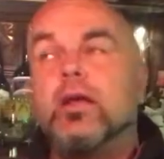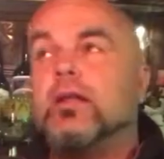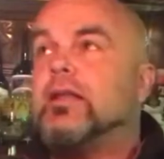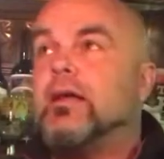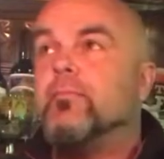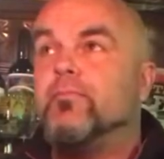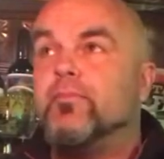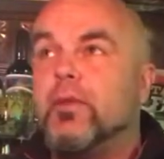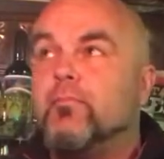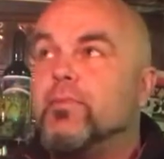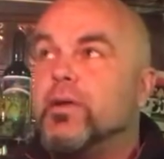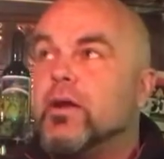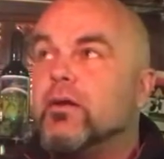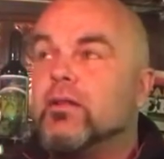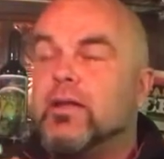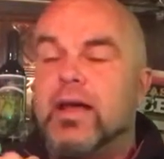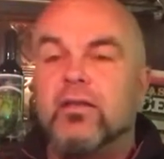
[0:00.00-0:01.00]
so that the
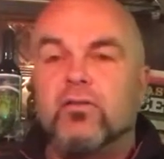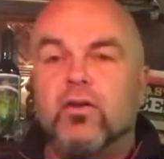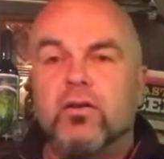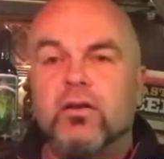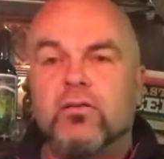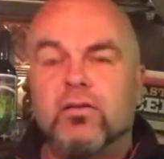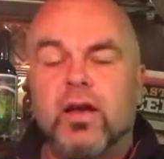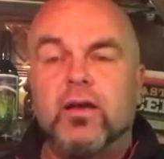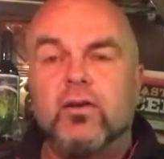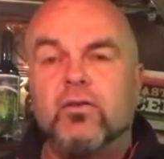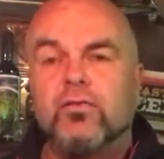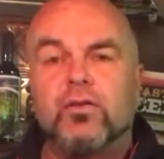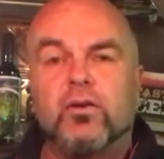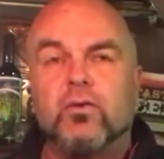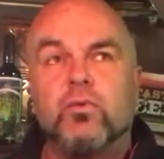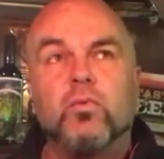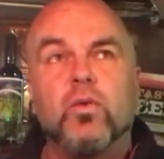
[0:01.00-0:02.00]
beer lands on your tongue a
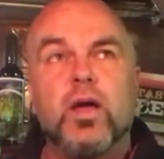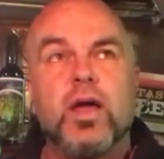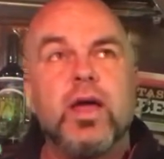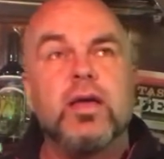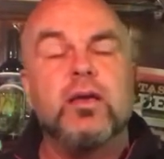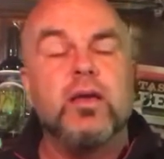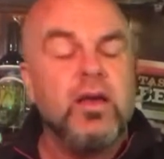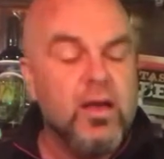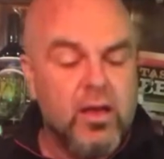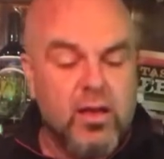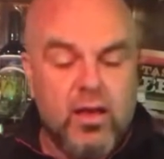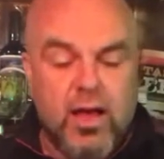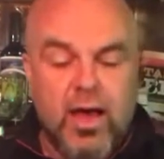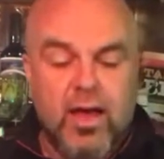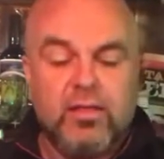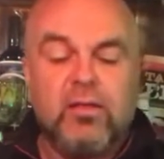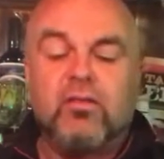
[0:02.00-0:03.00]
certain way.
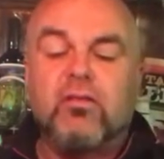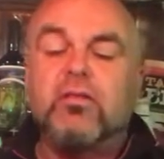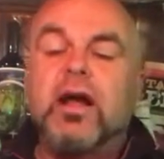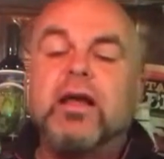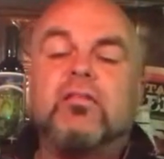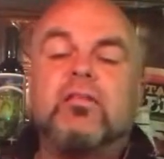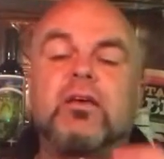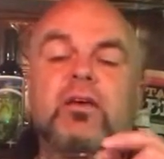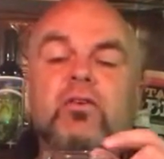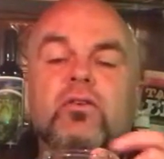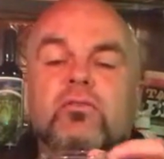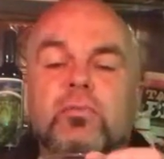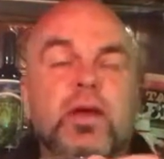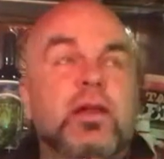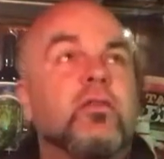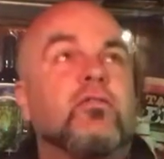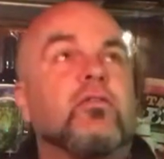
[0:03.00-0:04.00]
This glass here
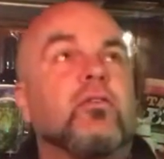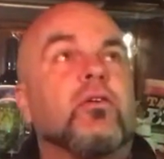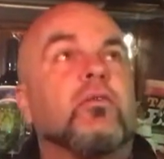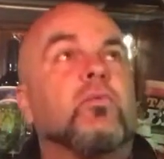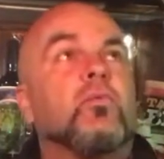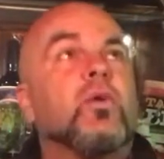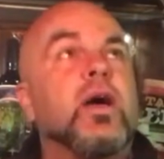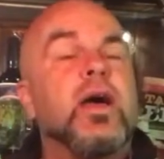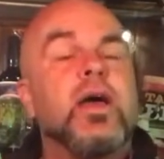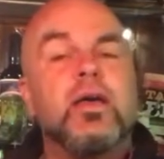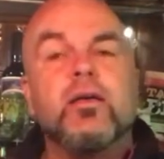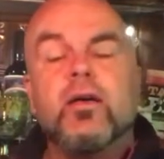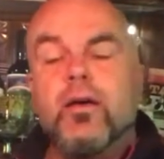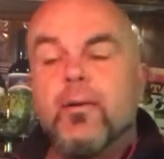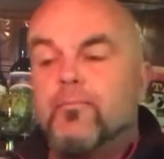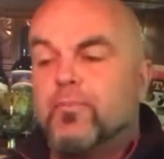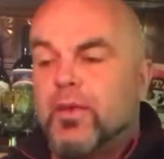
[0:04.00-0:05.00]
is made a certain
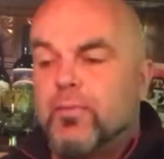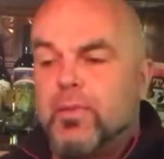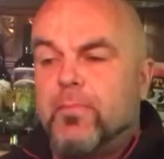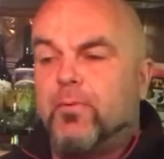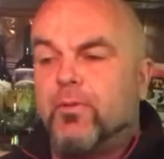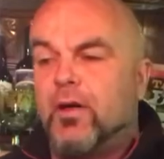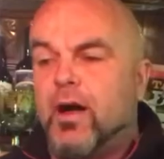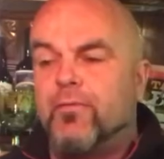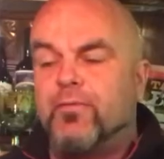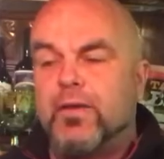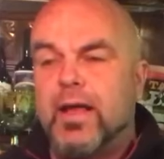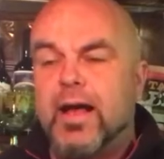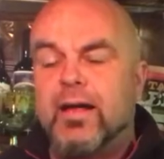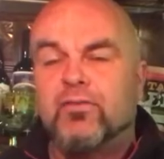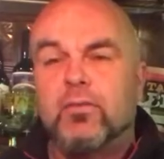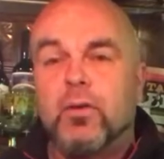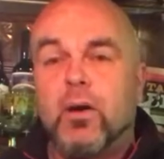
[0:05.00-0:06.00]
way. People often
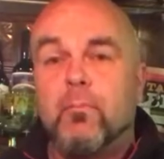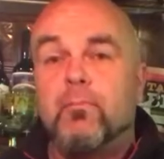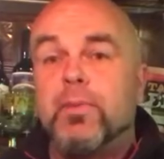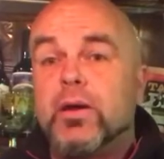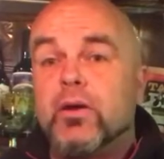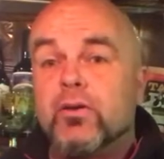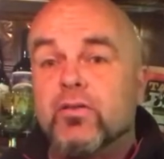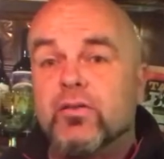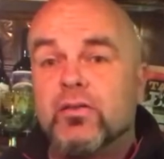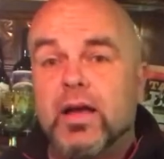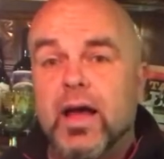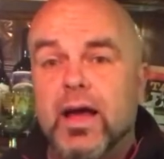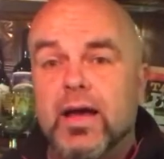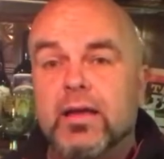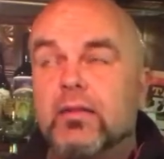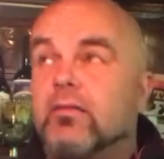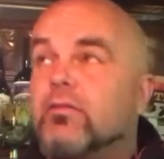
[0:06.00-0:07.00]
ask about beer
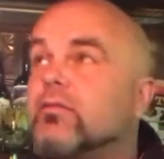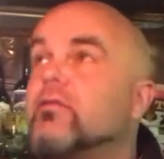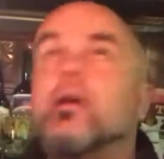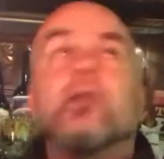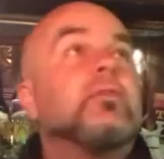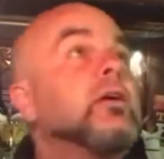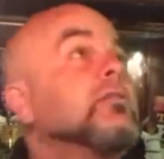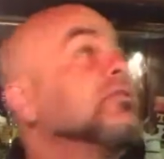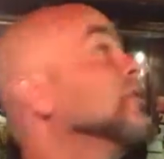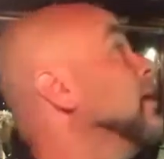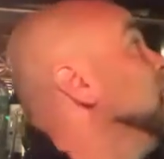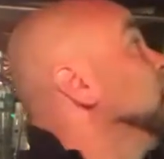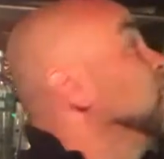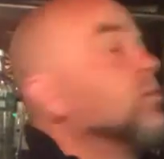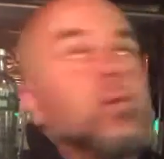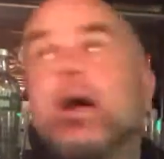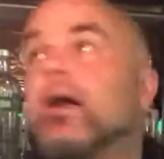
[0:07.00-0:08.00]
steins.
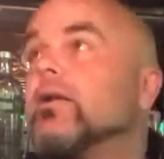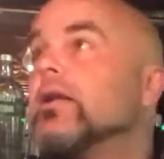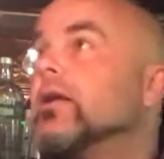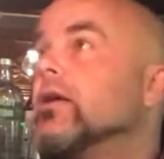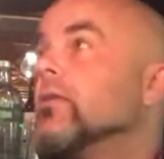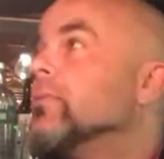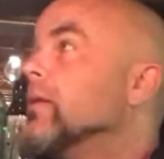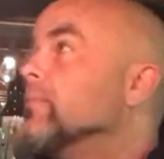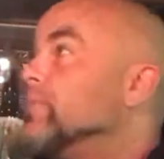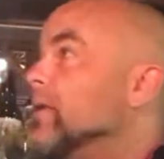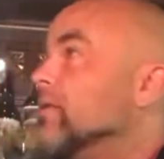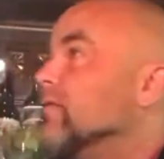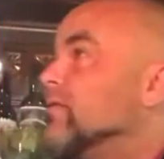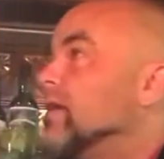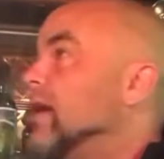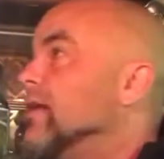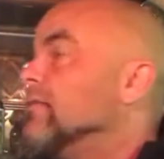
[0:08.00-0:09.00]
I'm surrounded here by
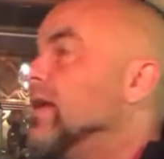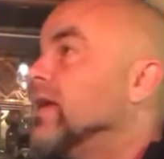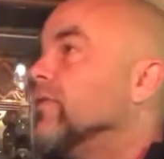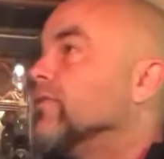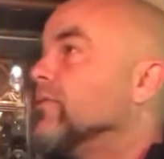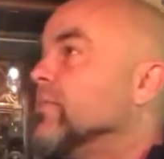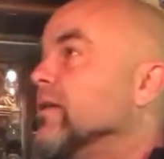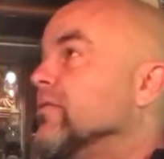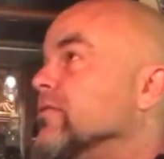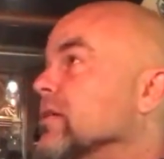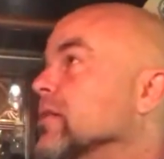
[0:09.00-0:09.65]
beer steins hanging from my